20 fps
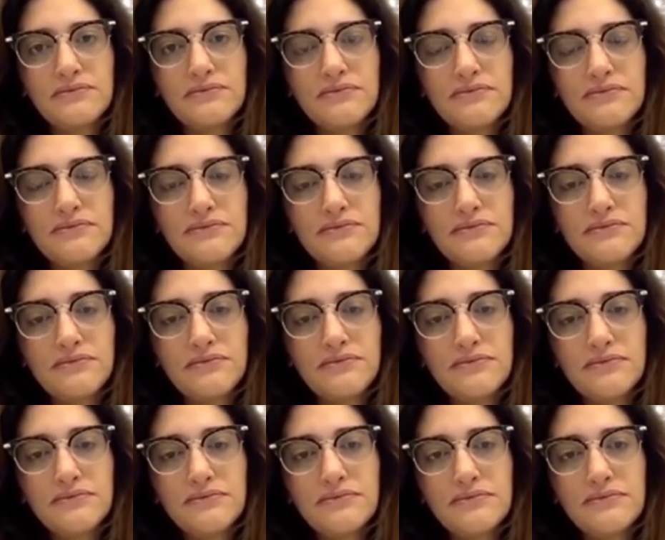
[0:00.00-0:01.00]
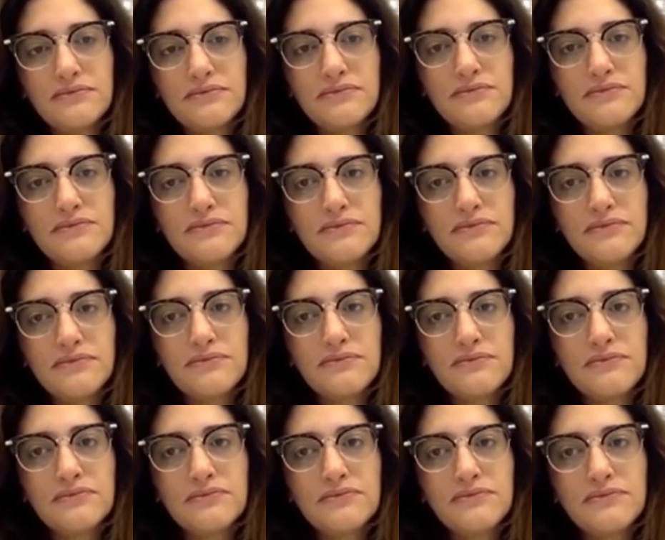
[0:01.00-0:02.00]

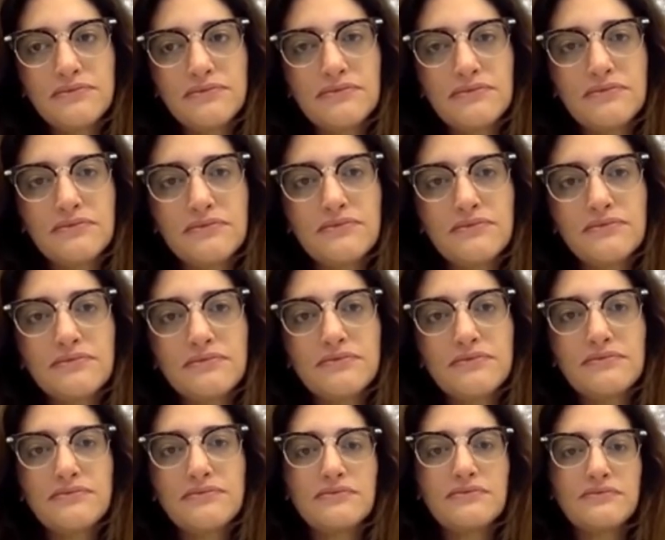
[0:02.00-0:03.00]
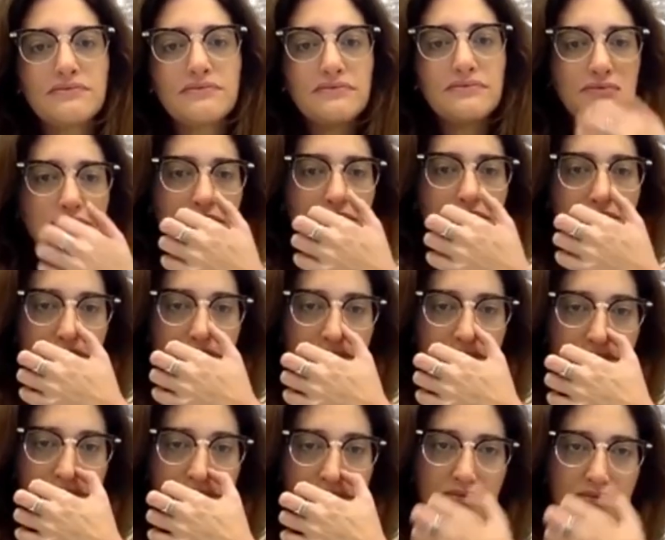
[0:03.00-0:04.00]

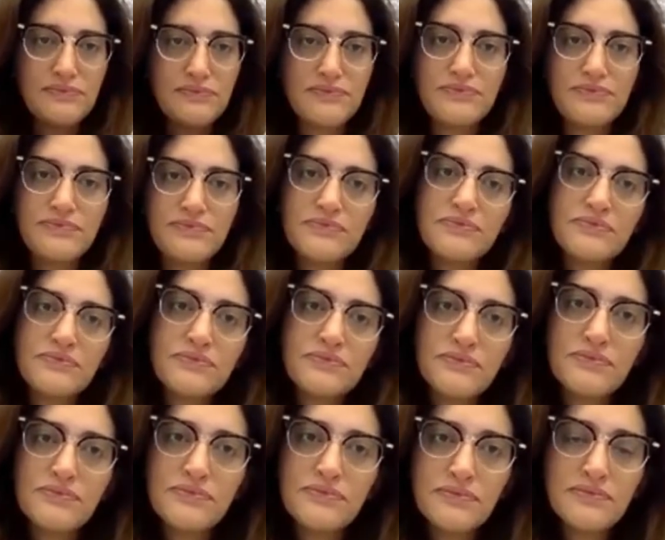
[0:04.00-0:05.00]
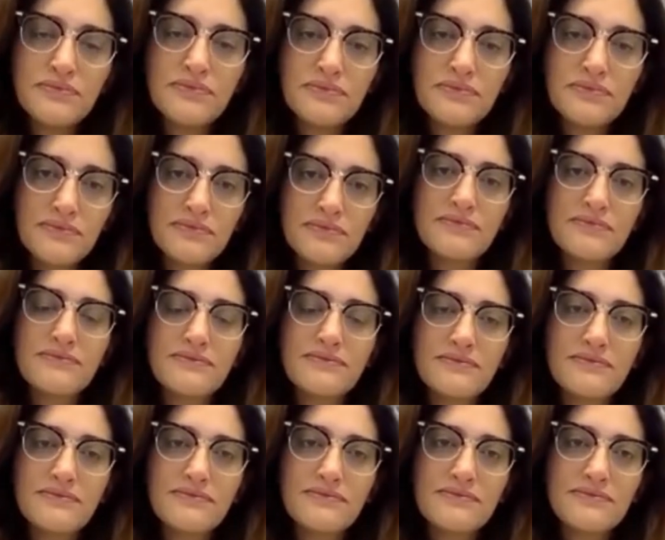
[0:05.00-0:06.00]

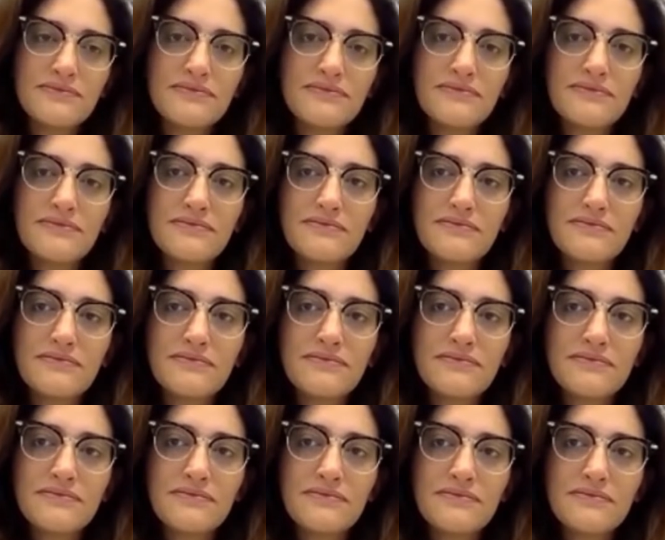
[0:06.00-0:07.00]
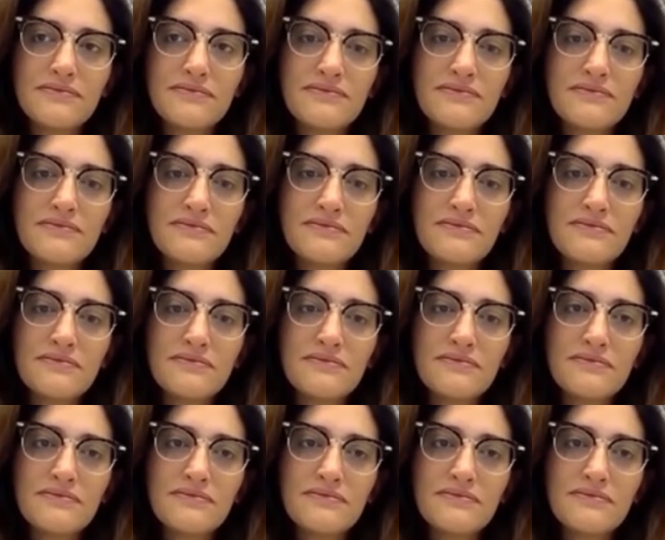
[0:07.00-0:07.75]
[no speech]